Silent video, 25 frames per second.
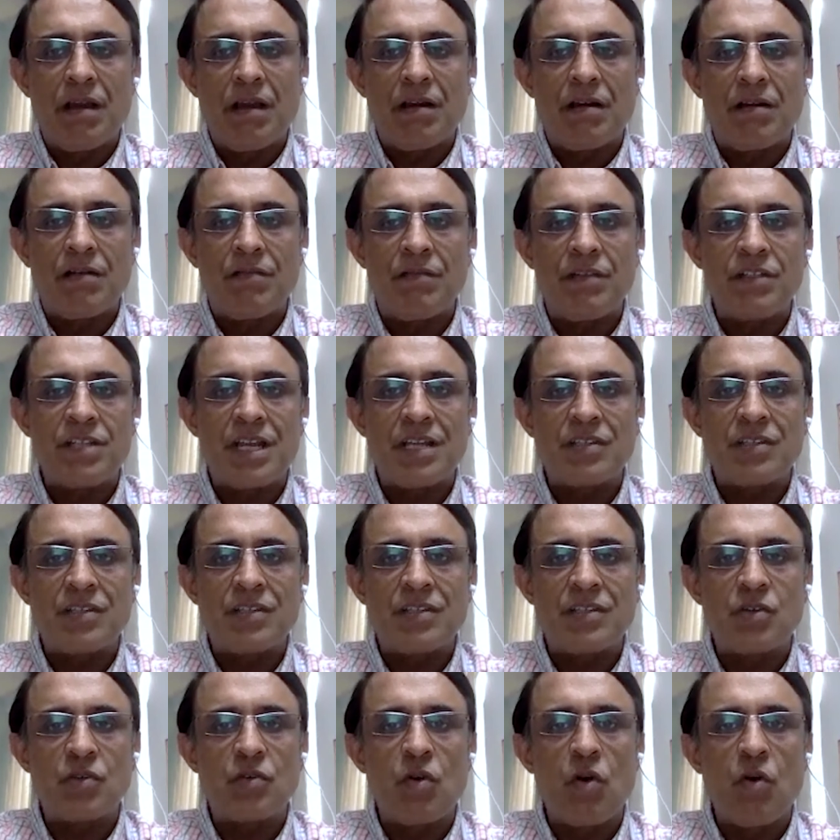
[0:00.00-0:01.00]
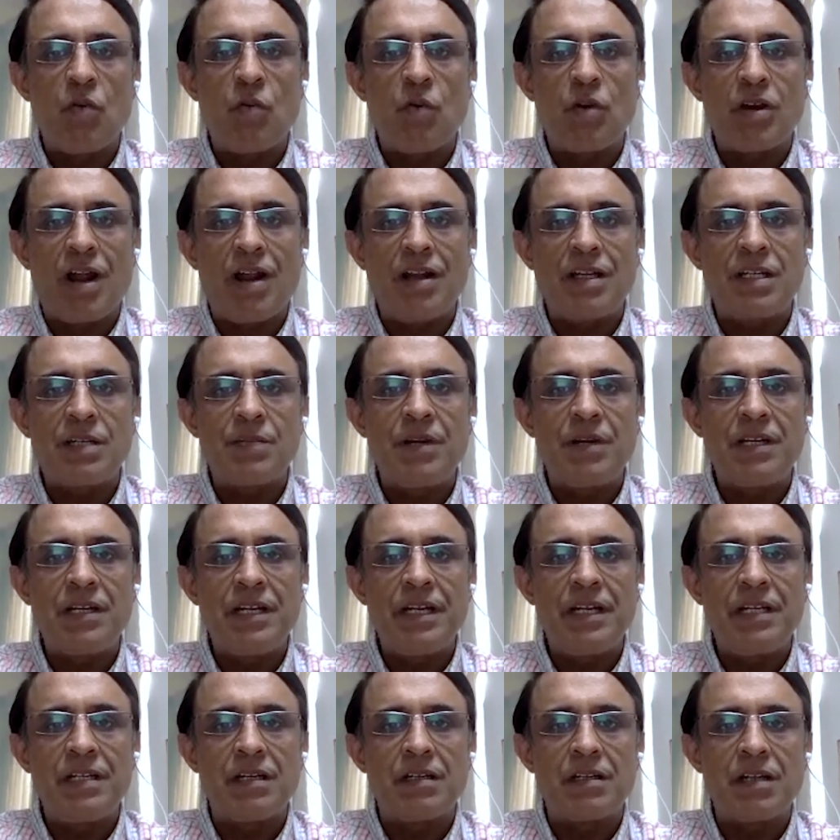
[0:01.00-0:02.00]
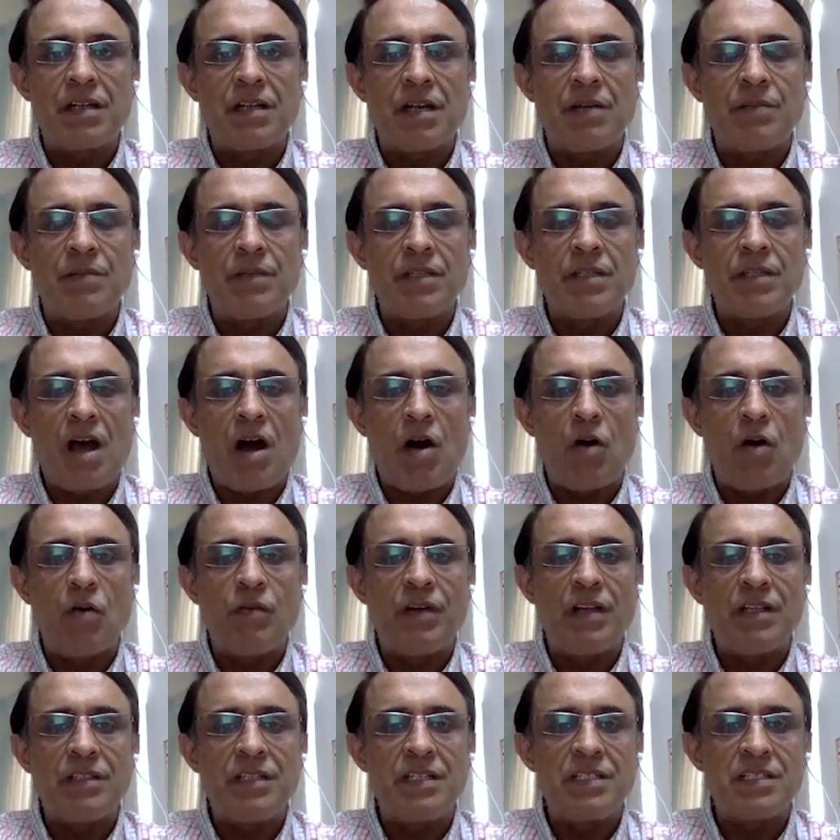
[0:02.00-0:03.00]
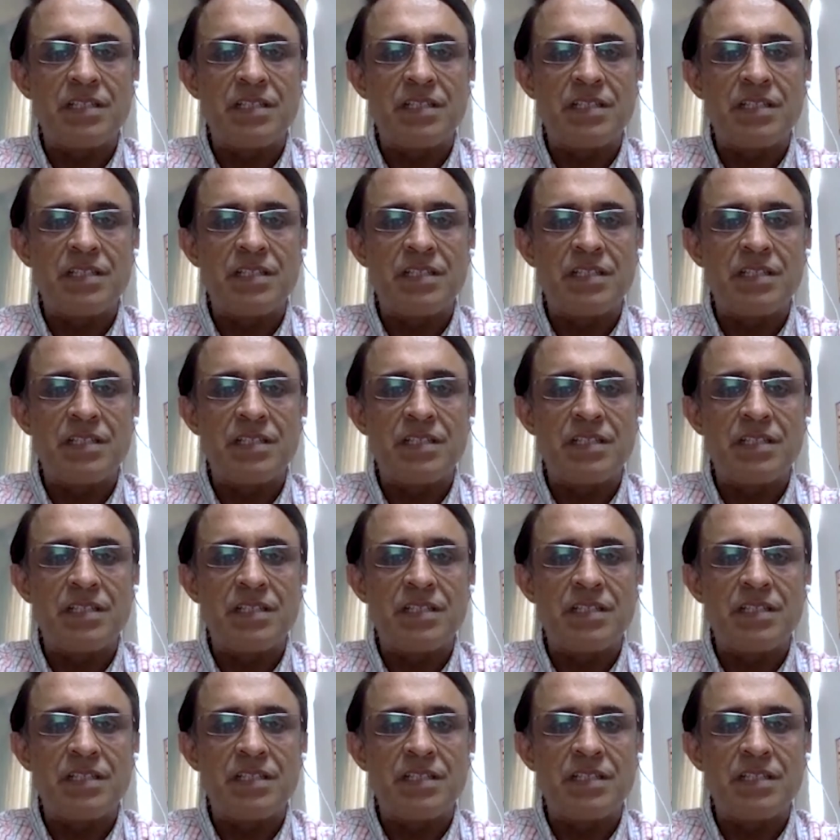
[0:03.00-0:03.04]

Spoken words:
which, as you know, would ultimately determine how well these